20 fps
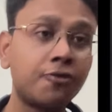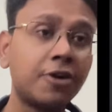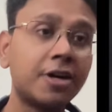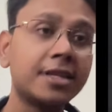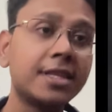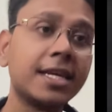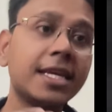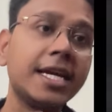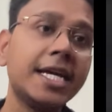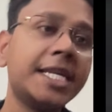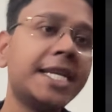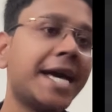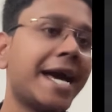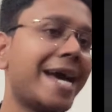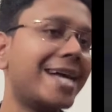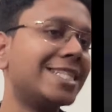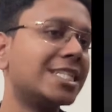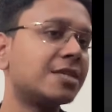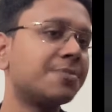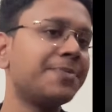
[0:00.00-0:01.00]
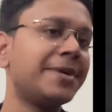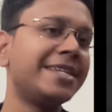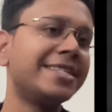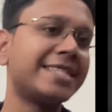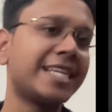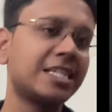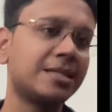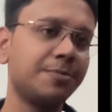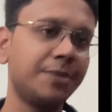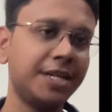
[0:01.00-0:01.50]
further
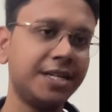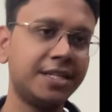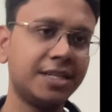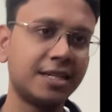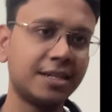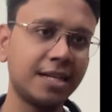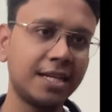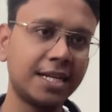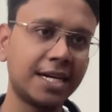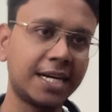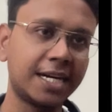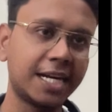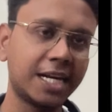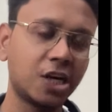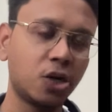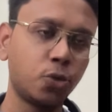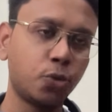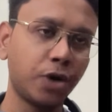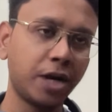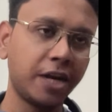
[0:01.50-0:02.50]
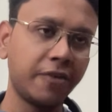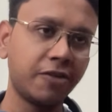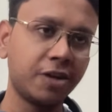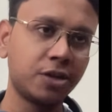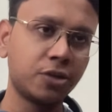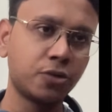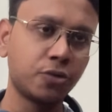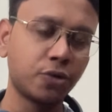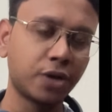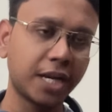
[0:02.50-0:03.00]
enhancements has been done in Article
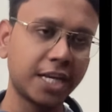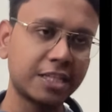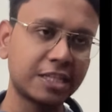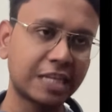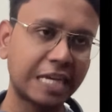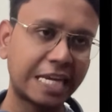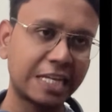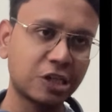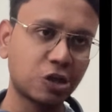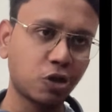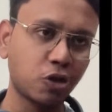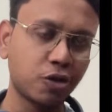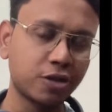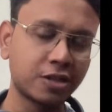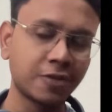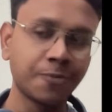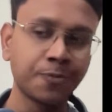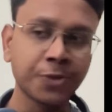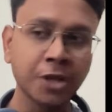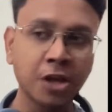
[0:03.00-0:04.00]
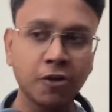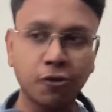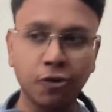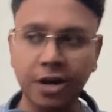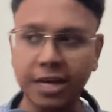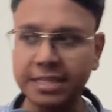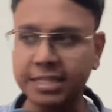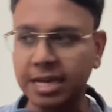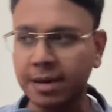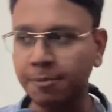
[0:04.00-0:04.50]
21 through case laws.
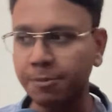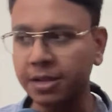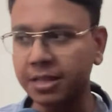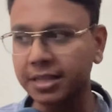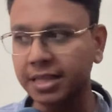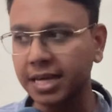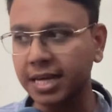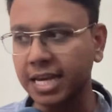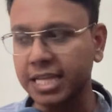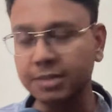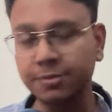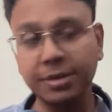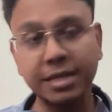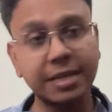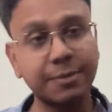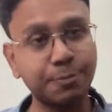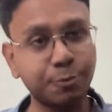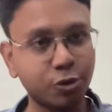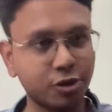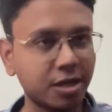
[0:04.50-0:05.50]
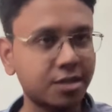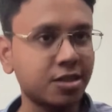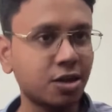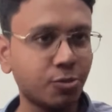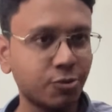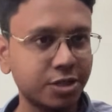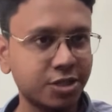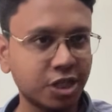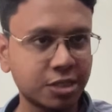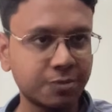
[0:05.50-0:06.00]
For example, there has been
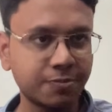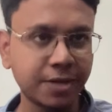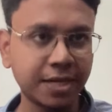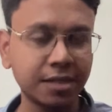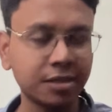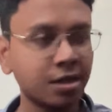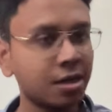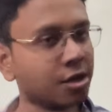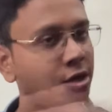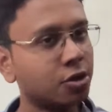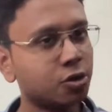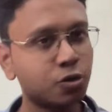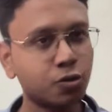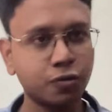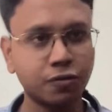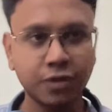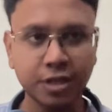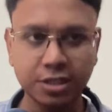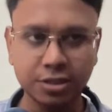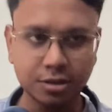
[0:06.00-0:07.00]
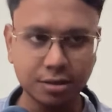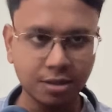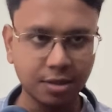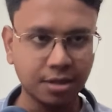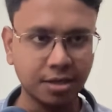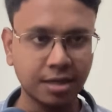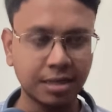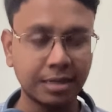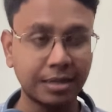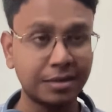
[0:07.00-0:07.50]
Puttaswamy judgment through which
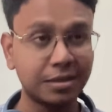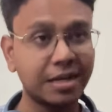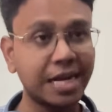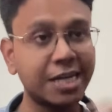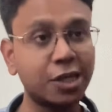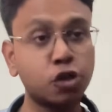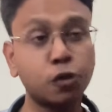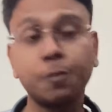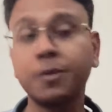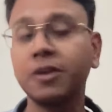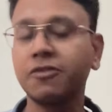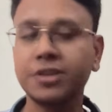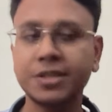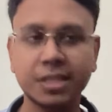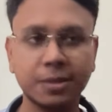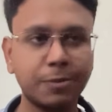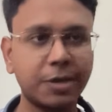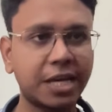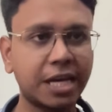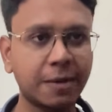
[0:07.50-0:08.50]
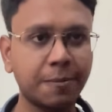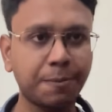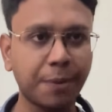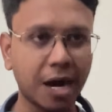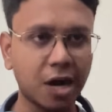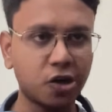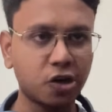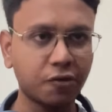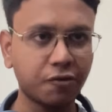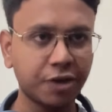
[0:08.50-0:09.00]
right to privacy became
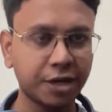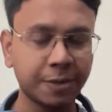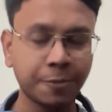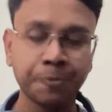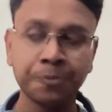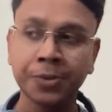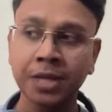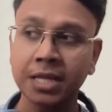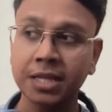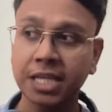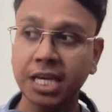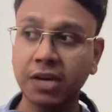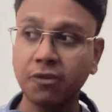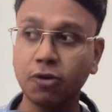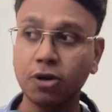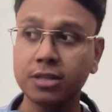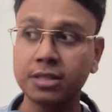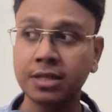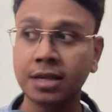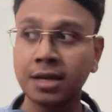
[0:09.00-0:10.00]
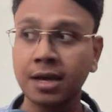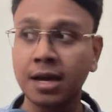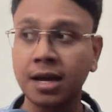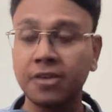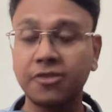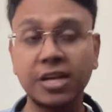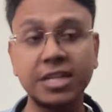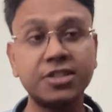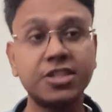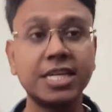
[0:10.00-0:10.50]
part of it. There was
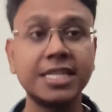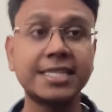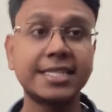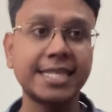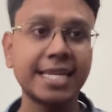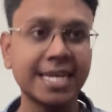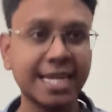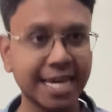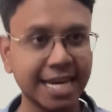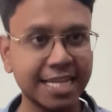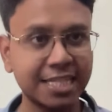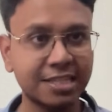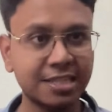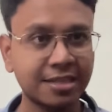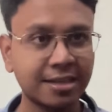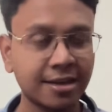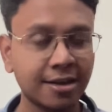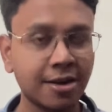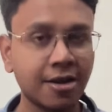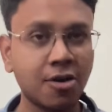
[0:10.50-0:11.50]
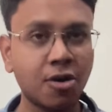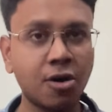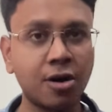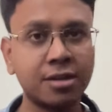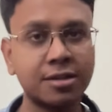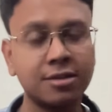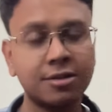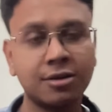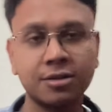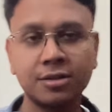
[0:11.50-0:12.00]
Ranjit Singh case
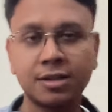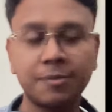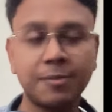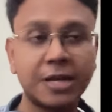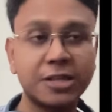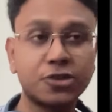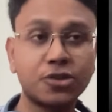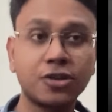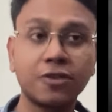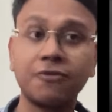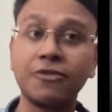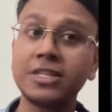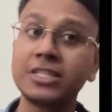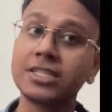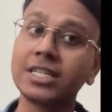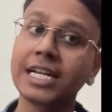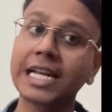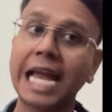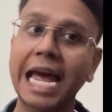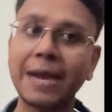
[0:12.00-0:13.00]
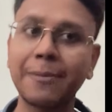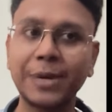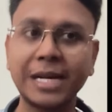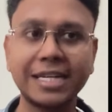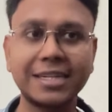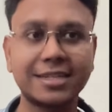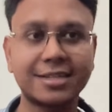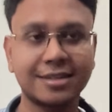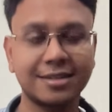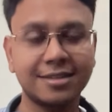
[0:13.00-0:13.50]
on the basis of which
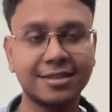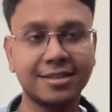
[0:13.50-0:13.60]
climate